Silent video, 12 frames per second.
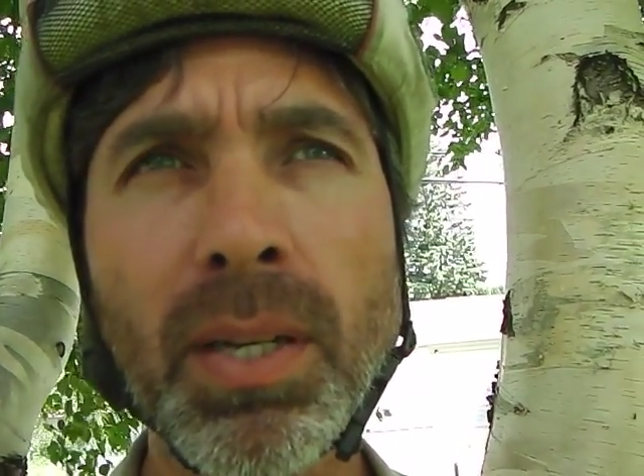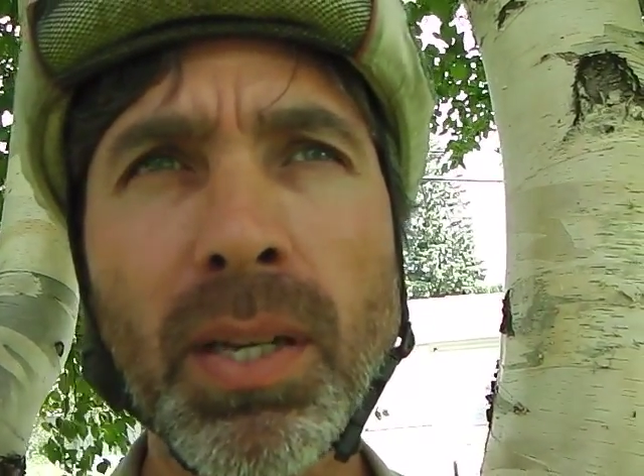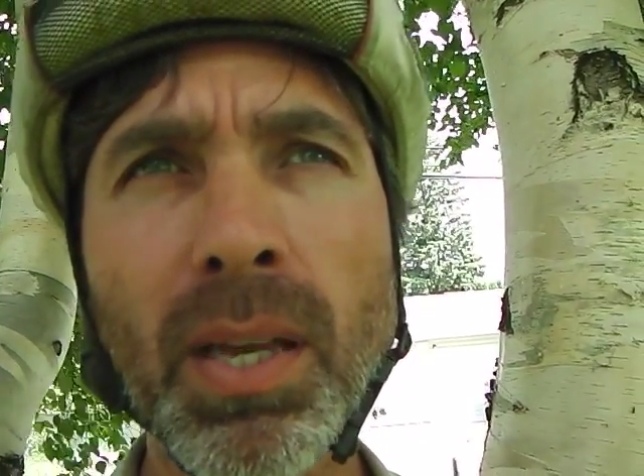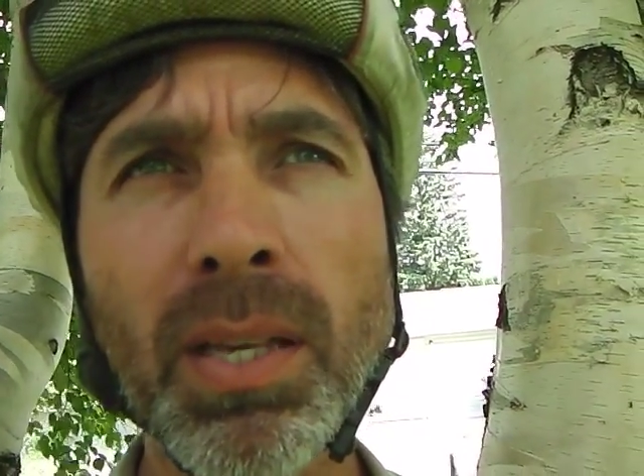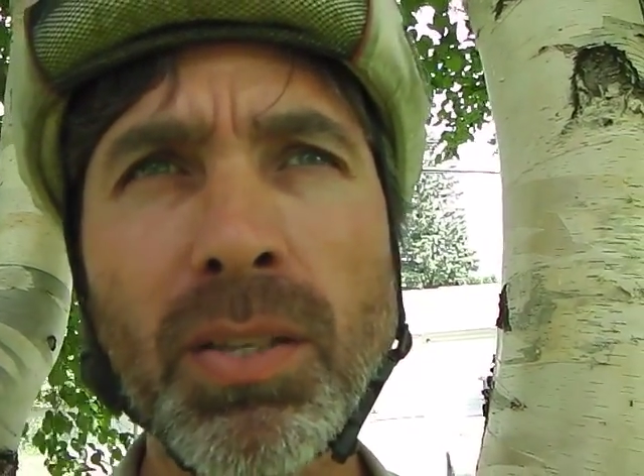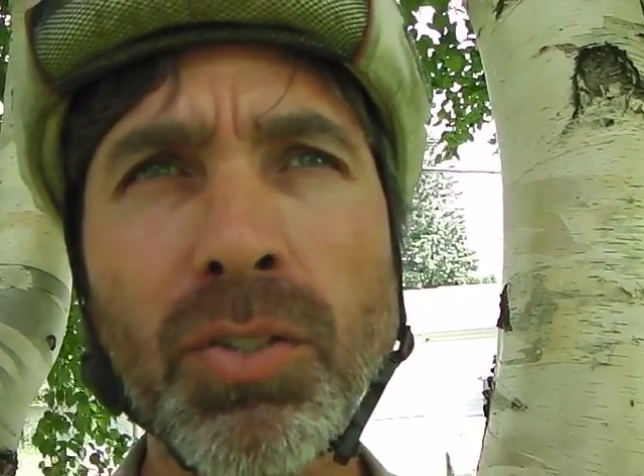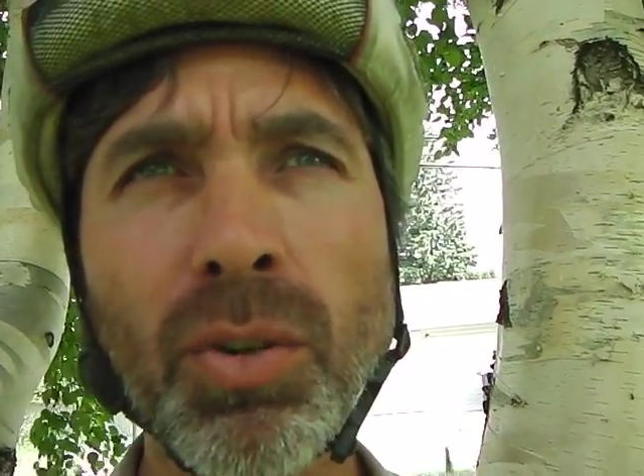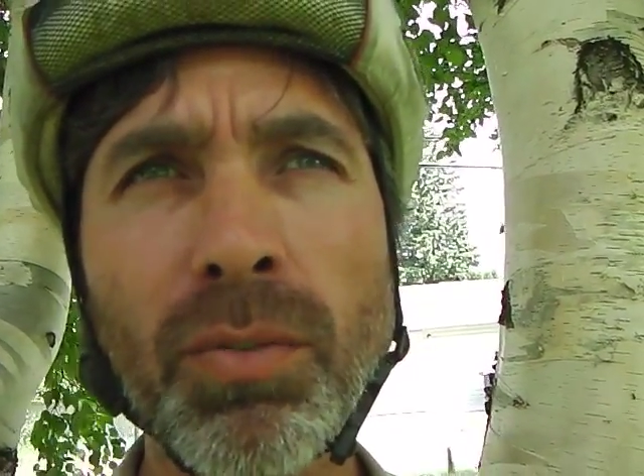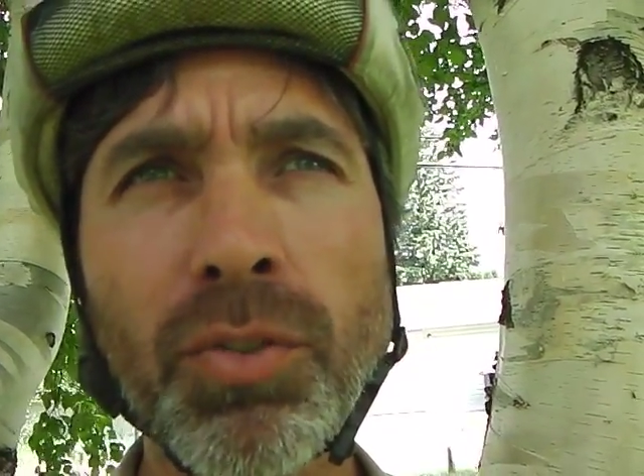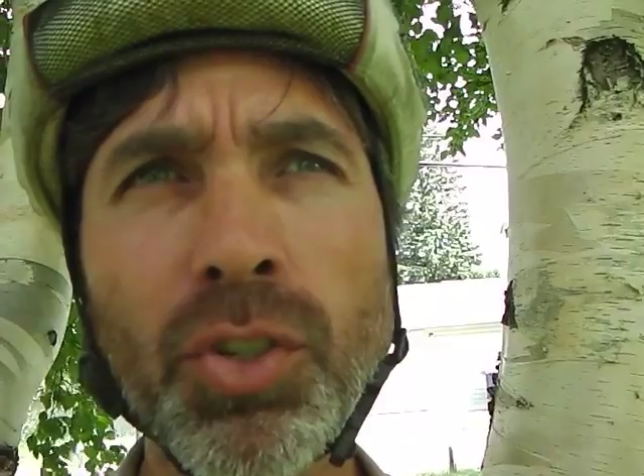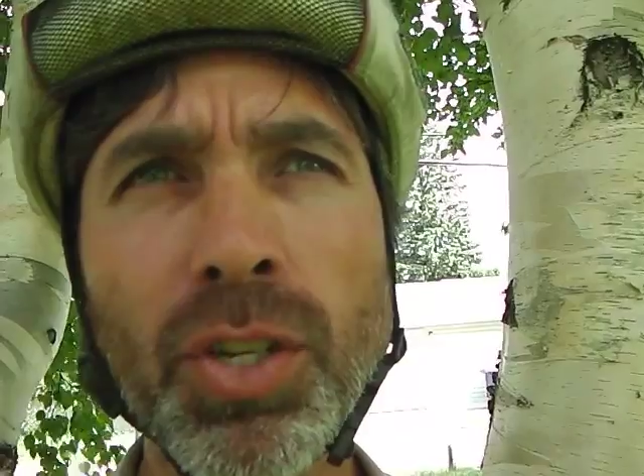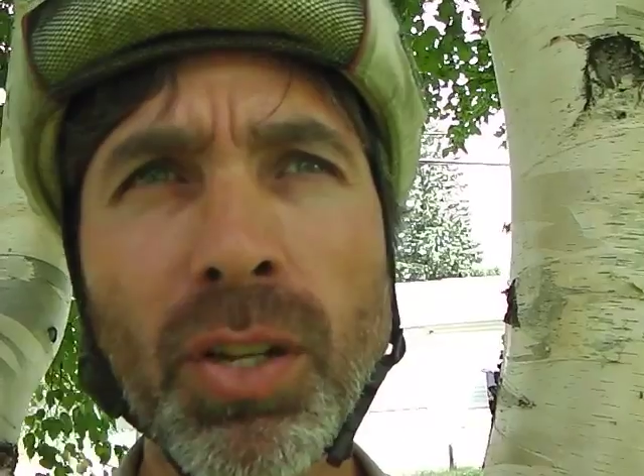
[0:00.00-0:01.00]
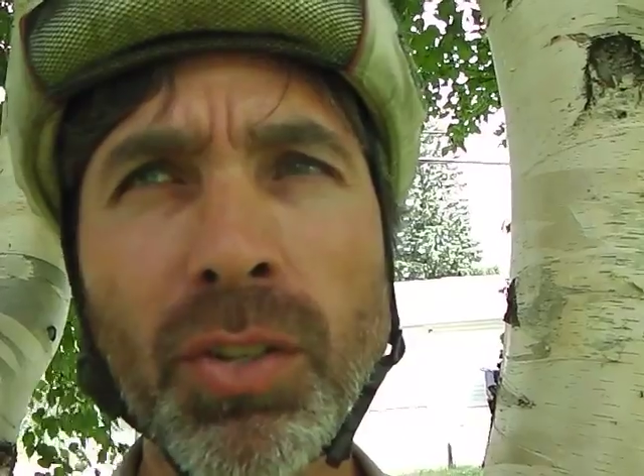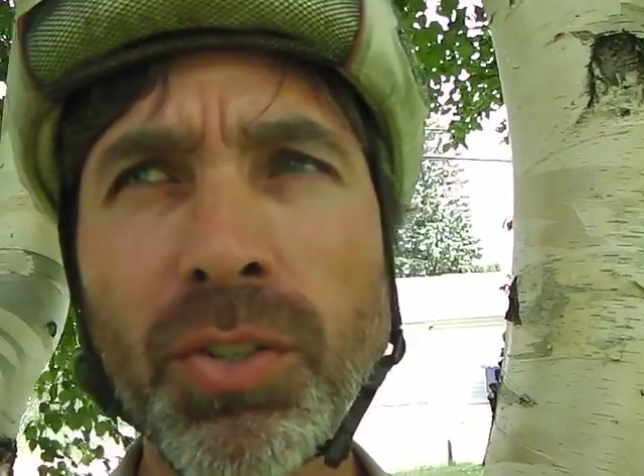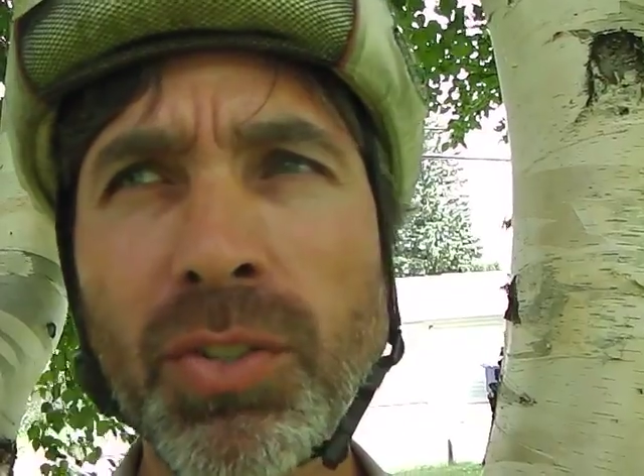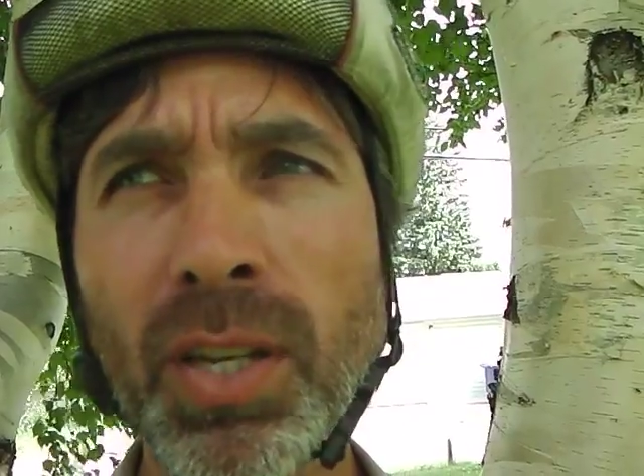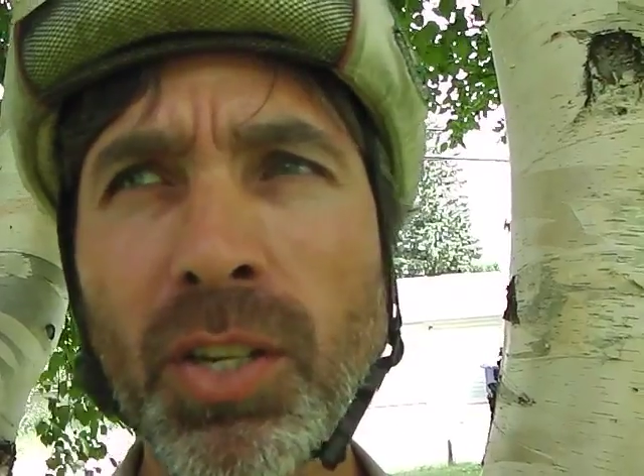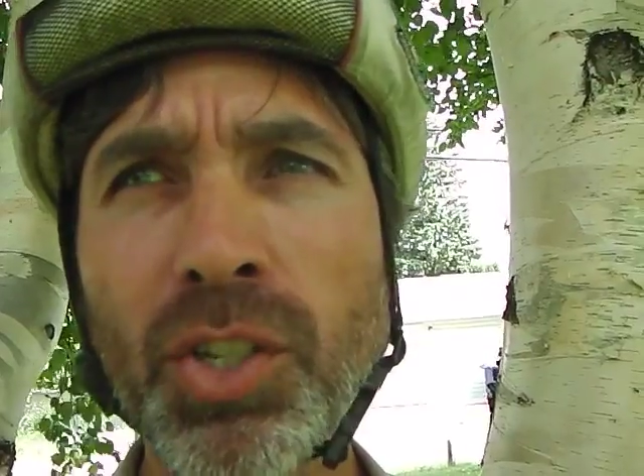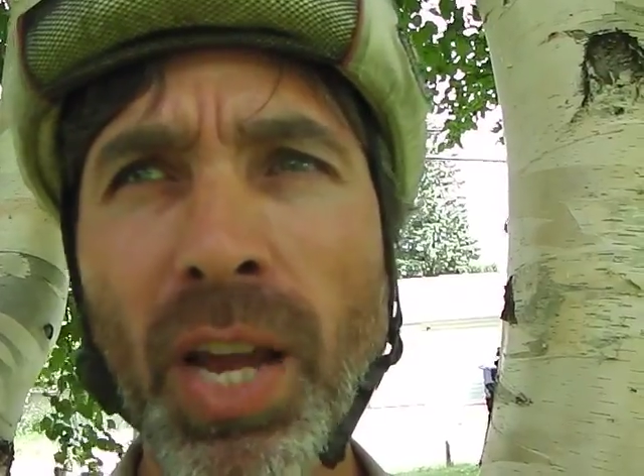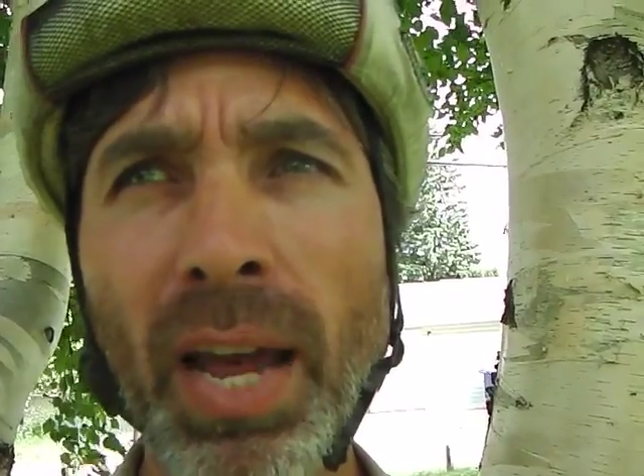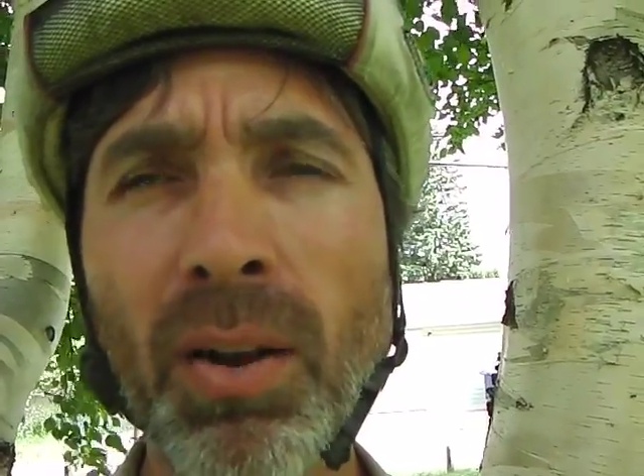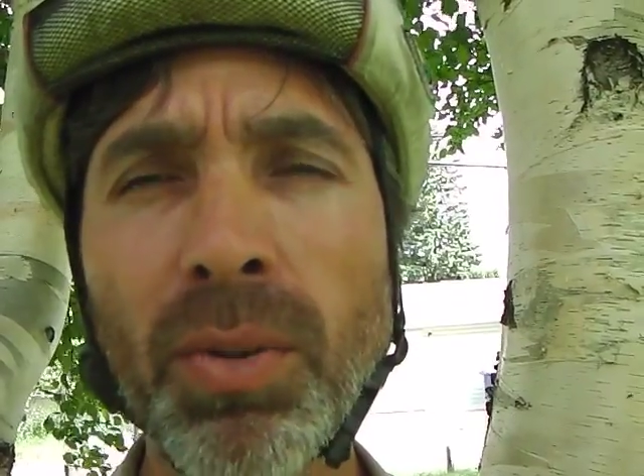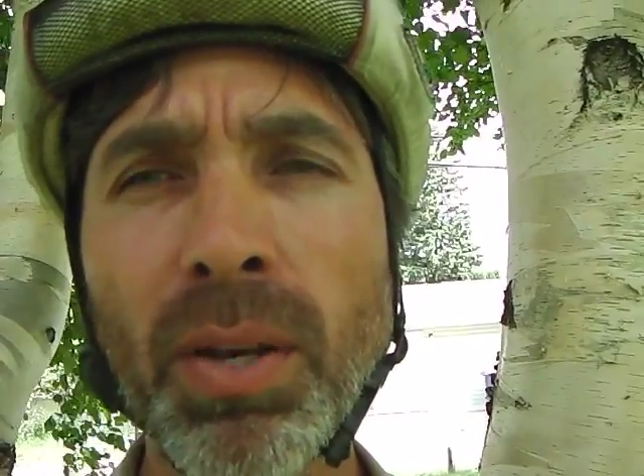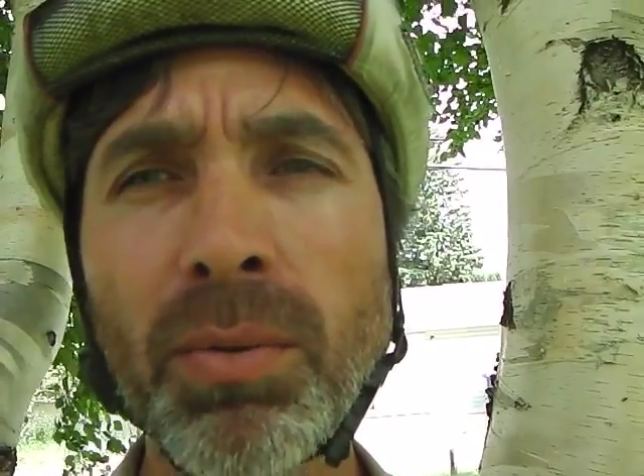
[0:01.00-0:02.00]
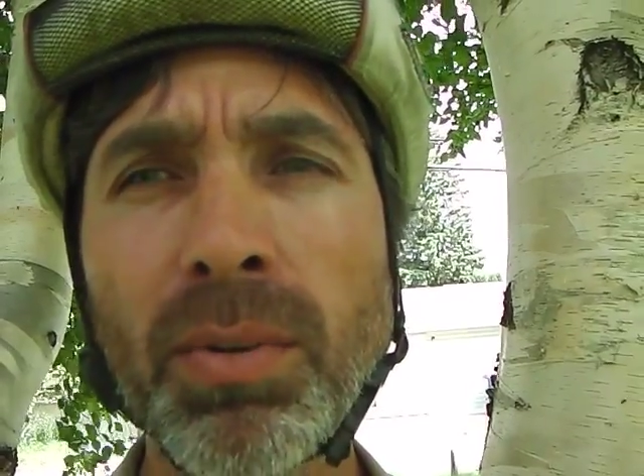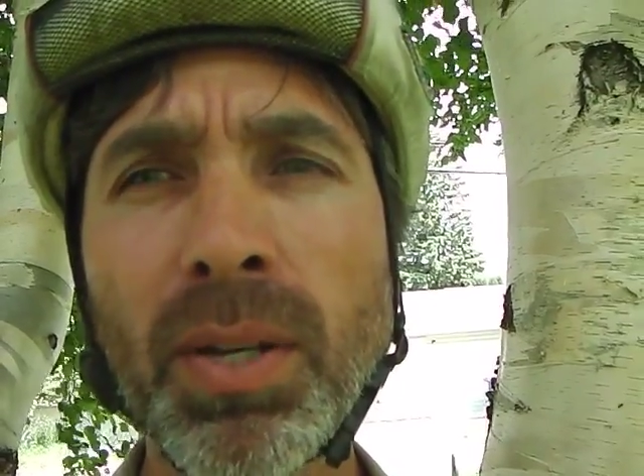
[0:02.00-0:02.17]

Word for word: it sort of shields, it's like a shadow that